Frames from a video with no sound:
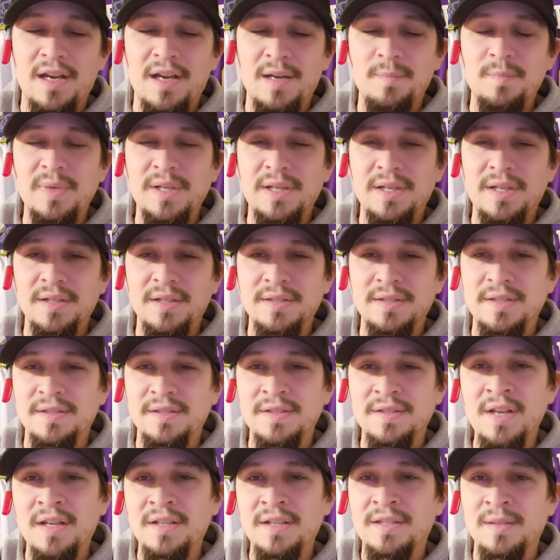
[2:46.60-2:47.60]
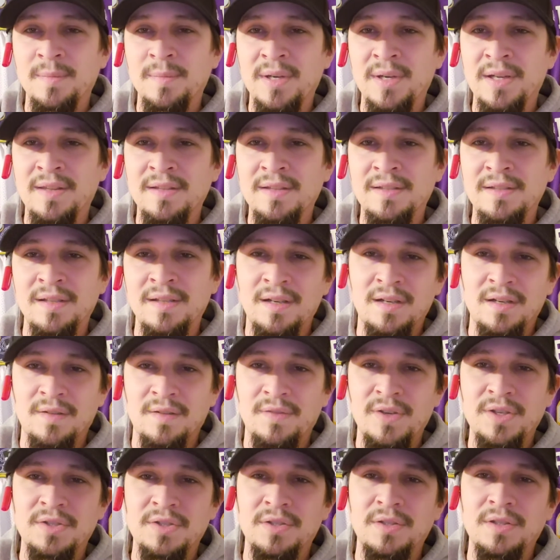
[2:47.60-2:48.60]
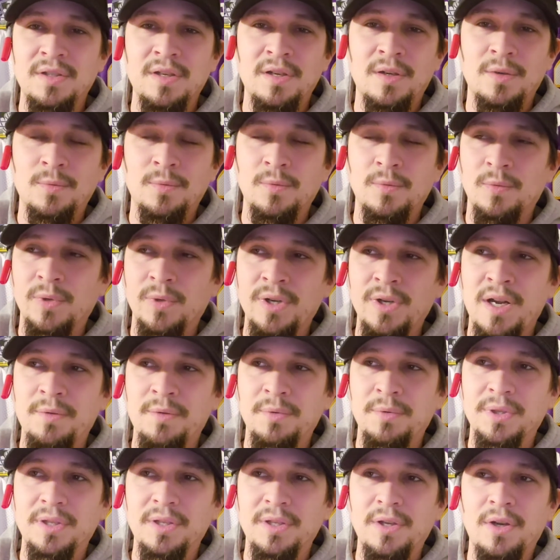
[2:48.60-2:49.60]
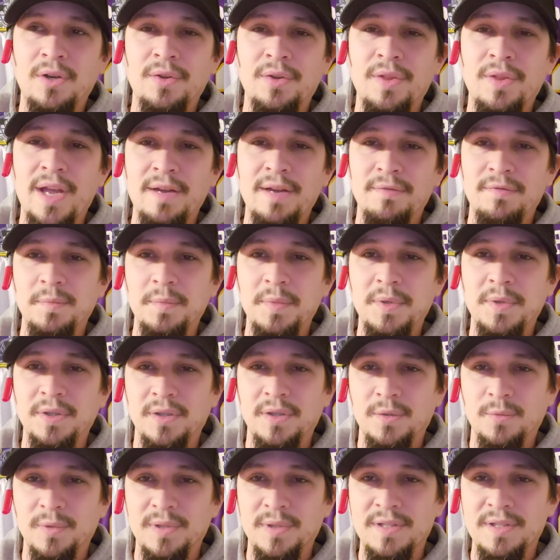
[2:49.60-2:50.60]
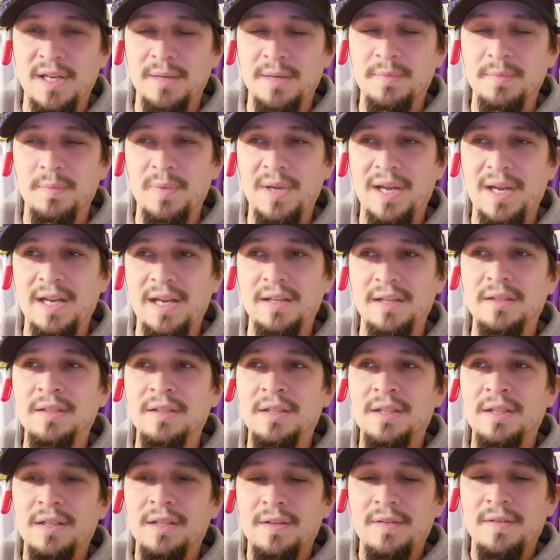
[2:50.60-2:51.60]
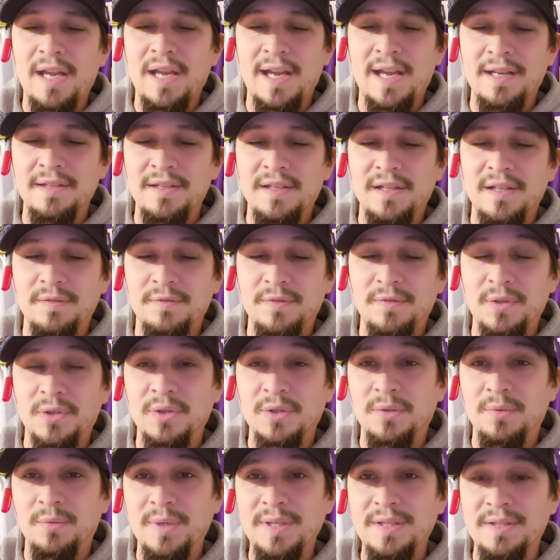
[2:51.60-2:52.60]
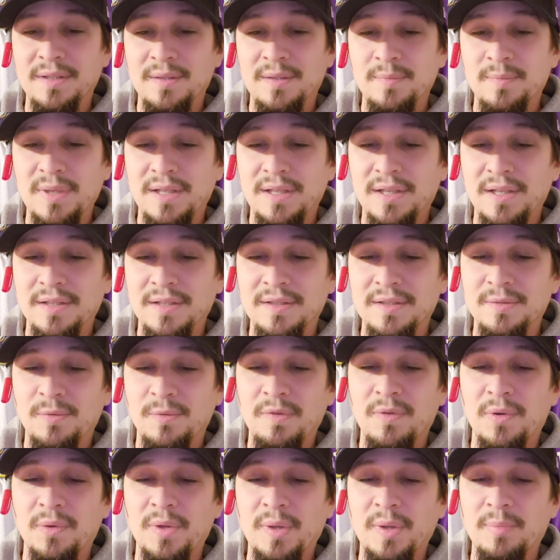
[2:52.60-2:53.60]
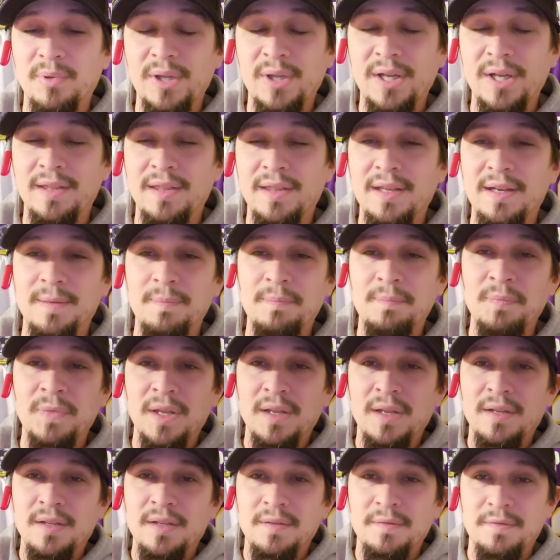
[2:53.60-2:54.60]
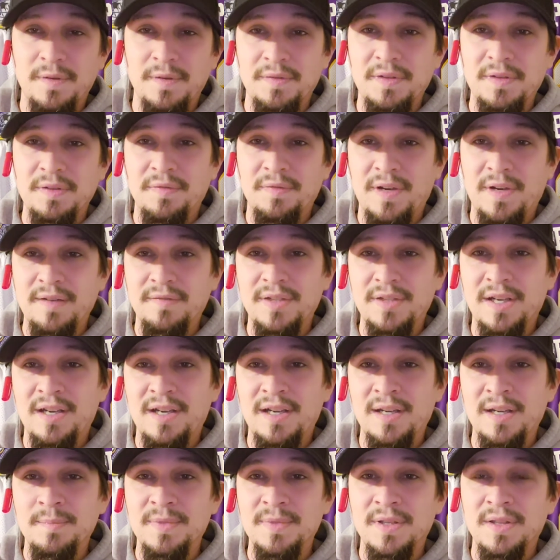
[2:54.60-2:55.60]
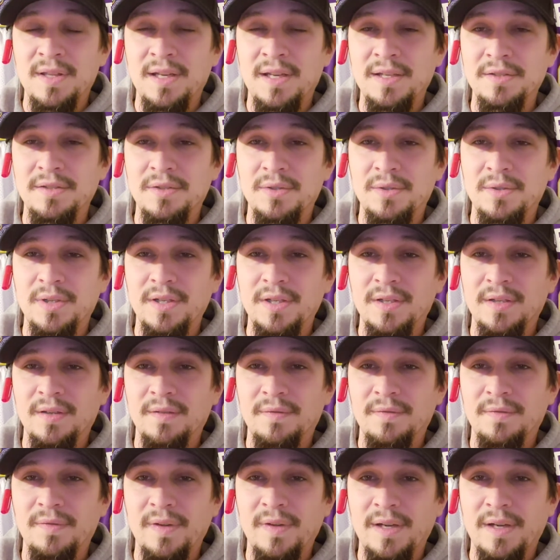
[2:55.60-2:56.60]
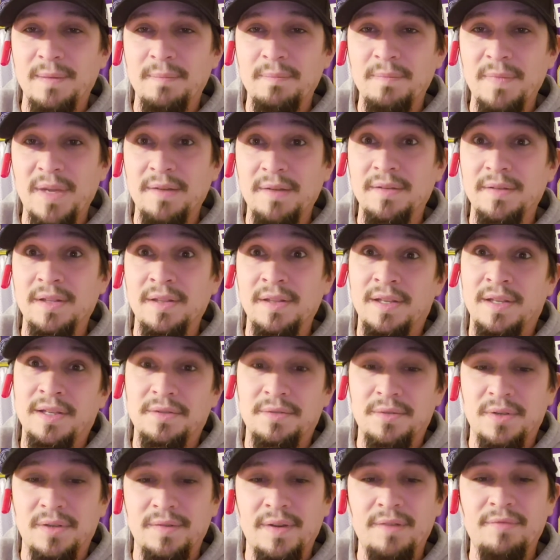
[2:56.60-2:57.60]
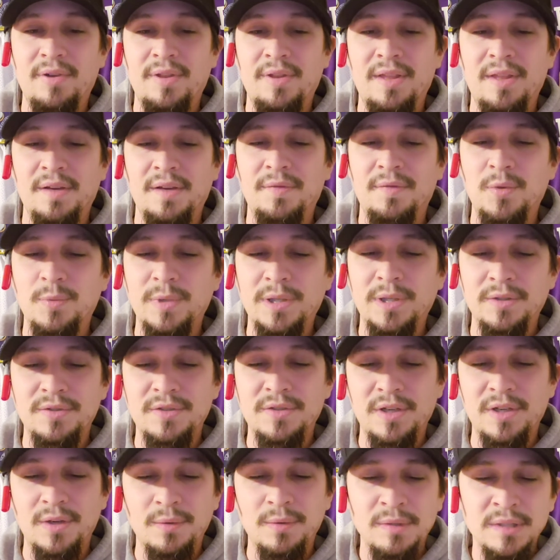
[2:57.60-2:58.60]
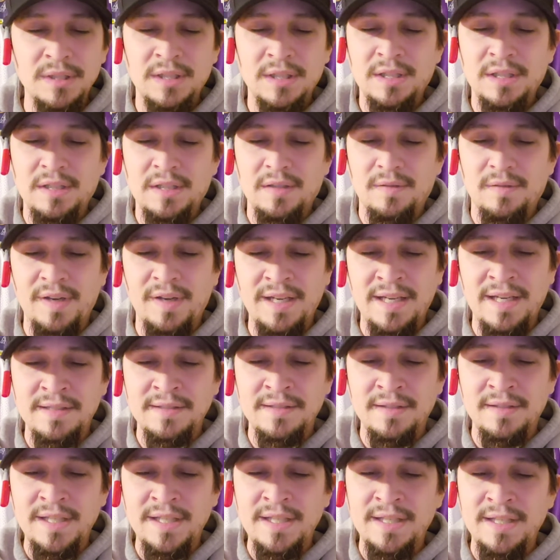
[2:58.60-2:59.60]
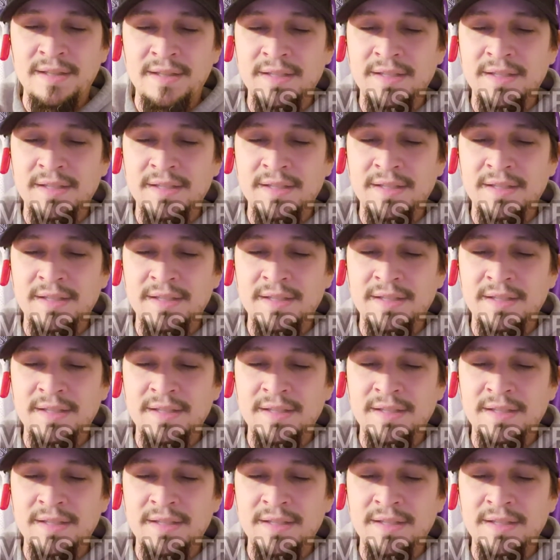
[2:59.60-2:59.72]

because it's not somebody that's in our division. You know, we're not really all that familiar with Tampa Bay, and for good reason, because we've only played them 55 times in the history of everything, if you will. So Vikings lead the